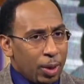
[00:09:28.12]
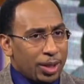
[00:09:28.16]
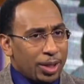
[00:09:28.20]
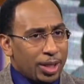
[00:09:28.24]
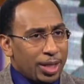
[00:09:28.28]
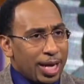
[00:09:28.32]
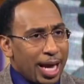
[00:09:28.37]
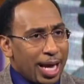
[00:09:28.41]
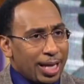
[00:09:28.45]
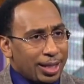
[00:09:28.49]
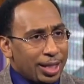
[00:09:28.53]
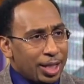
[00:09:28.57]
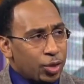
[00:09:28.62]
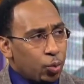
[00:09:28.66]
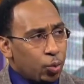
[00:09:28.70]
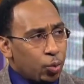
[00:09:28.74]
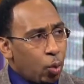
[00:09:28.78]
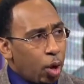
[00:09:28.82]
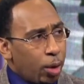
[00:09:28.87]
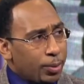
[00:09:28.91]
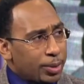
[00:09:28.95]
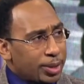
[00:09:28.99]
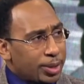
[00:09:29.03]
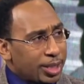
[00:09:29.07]
whether or not
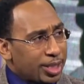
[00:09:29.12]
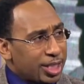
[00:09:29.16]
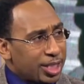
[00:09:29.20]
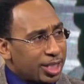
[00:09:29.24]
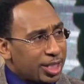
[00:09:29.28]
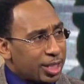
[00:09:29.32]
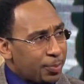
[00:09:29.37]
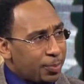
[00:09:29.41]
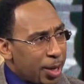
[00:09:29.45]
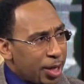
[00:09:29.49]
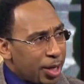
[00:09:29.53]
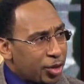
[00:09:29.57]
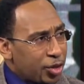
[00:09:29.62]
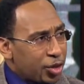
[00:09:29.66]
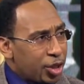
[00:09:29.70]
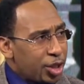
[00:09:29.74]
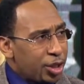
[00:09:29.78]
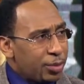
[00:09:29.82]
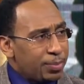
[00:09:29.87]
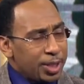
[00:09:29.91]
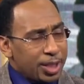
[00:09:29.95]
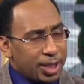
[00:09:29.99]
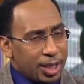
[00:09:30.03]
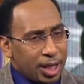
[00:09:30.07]
this warrants a
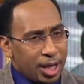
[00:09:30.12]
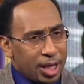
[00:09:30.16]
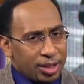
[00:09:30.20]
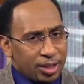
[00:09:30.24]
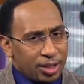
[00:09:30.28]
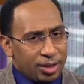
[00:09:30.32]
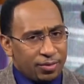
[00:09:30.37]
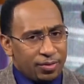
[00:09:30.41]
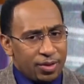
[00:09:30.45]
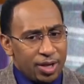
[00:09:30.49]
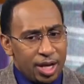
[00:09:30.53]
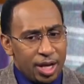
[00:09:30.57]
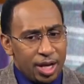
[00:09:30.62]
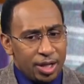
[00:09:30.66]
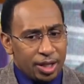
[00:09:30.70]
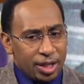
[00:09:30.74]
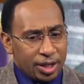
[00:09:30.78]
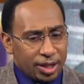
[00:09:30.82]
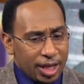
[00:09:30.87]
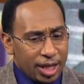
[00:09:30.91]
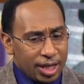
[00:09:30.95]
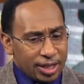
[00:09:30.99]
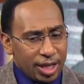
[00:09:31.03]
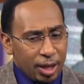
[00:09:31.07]
suspension because of
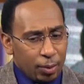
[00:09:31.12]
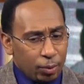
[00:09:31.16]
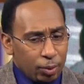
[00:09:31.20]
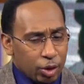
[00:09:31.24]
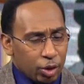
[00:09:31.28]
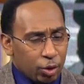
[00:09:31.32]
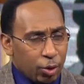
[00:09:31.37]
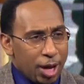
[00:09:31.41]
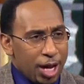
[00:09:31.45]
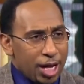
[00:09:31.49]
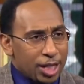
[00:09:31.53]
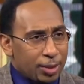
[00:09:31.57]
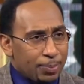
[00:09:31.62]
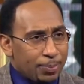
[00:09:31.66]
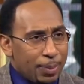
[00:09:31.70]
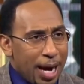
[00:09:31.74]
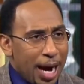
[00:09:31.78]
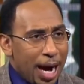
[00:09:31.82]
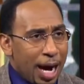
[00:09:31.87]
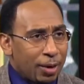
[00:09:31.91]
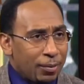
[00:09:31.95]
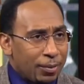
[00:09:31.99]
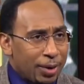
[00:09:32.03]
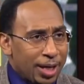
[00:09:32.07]
the things that were
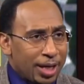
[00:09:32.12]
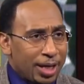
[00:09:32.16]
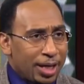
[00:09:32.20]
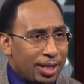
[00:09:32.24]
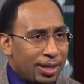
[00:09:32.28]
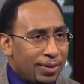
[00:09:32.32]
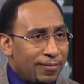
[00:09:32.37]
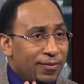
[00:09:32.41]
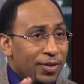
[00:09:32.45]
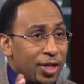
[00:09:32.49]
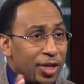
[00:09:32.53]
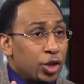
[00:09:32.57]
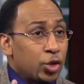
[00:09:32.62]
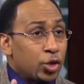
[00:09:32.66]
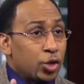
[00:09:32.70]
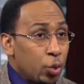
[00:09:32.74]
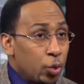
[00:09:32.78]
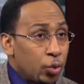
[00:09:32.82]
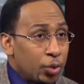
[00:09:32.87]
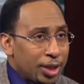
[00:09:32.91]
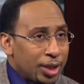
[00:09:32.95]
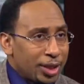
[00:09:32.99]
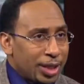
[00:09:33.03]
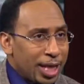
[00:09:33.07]
transpiring and the
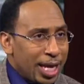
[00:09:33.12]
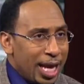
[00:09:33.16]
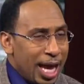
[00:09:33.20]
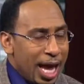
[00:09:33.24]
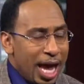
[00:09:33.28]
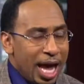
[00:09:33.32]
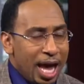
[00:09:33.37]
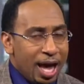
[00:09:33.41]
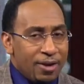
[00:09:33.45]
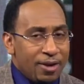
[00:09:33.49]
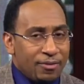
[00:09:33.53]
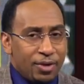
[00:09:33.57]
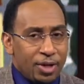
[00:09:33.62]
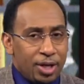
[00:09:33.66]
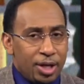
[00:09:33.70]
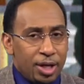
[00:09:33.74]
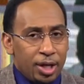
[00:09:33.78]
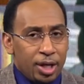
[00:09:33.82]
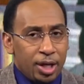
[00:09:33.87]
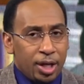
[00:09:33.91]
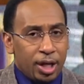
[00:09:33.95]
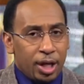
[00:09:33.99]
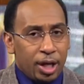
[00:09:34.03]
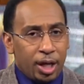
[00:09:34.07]
visual that they have.
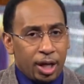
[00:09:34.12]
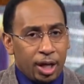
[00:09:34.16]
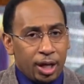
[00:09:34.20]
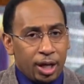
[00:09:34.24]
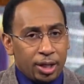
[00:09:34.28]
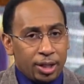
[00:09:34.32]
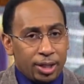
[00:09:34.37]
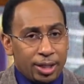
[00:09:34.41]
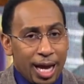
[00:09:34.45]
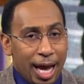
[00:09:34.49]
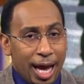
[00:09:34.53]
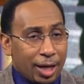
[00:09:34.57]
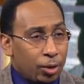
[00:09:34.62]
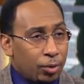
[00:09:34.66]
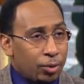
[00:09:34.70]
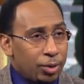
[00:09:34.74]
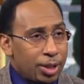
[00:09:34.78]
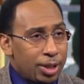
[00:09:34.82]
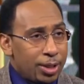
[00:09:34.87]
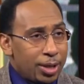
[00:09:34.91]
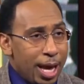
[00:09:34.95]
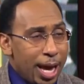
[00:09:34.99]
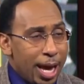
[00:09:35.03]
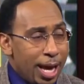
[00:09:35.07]
Not
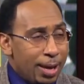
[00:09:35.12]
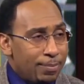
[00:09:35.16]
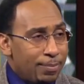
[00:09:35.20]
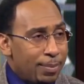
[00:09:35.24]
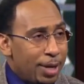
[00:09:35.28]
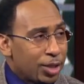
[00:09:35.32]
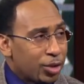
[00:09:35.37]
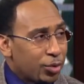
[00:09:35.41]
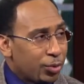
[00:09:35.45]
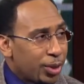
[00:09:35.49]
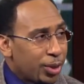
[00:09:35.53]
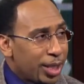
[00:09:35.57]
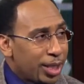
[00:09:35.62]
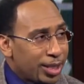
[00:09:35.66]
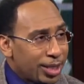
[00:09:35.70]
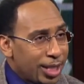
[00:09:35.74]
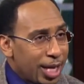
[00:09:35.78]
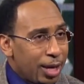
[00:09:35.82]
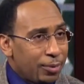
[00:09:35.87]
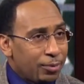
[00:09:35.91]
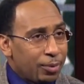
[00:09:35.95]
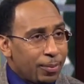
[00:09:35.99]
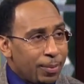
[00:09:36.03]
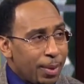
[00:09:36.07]
only that, measuring
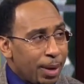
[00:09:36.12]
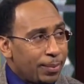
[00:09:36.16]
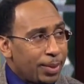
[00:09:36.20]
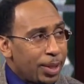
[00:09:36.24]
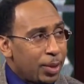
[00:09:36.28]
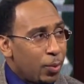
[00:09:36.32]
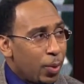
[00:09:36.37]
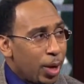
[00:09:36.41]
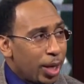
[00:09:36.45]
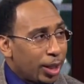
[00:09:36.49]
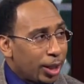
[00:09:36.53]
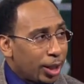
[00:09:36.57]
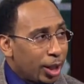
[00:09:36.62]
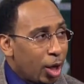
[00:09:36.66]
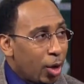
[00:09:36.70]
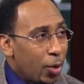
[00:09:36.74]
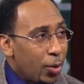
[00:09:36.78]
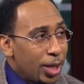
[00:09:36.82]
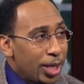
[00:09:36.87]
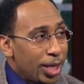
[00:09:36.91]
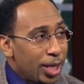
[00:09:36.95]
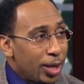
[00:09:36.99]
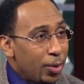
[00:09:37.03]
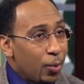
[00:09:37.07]
intent. Remember, he went
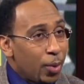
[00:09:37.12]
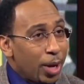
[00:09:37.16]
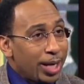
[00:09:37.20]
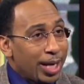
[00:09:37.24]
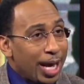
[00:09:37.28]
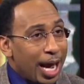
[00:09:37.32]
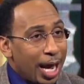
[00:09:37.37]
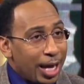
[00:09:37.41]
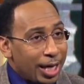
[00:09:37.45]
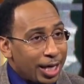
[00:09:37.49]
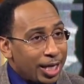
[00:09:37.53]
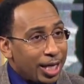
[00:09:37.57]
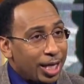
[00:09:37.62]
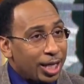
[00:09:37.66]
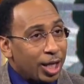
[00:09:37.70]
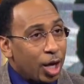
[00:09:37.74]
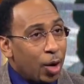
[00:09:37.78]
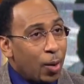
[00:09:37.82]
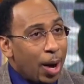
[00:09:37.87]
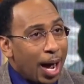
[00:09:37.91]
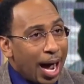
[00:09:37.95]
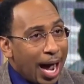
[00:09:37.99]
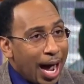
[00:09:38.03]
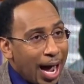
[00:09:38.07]
low, he didn't
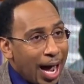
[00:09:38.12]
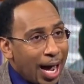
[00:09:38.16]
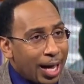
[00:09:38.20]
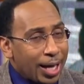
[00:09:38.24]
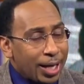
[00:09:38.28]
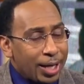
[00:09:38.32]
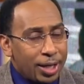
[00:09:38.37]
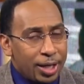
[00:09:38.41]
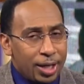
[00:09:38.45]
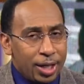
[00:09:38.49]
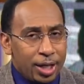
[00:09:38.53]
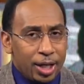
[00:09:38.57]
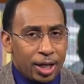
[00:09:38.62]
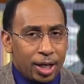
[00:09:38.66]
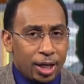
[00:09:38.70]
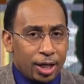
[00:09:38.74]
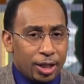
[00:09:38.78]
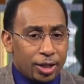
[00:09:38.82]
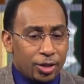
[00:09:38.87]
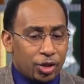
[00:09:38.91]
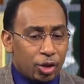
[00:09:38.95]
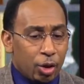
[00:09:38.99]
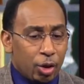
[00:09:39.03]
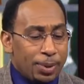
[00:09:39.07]
go high.
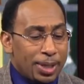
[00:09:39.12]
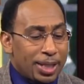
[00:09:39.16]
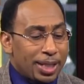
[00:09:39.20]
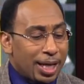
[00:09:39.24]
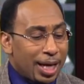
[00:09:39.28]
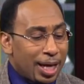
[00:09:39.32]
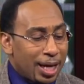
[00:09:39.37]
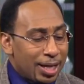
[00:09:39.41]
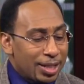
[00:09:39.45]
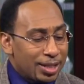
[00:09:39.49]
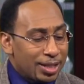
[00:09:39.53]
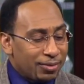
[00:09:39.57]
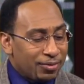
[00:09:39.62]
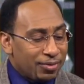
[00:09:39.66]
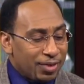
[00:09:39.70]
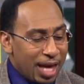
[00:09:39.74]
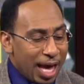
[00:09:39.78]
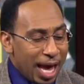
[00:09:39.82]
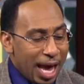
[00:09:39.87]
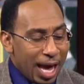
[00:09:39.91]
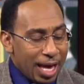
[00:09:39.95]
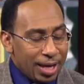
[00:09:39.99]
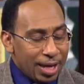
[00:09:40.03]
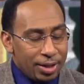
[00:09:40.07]
So because of
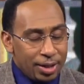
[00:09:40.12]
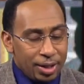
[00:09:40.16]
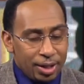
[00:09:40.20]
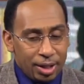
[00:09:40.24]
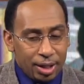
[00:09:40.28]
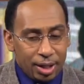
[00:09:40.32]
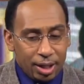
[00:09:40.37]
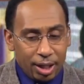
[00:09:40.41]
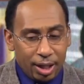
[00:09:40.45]
that,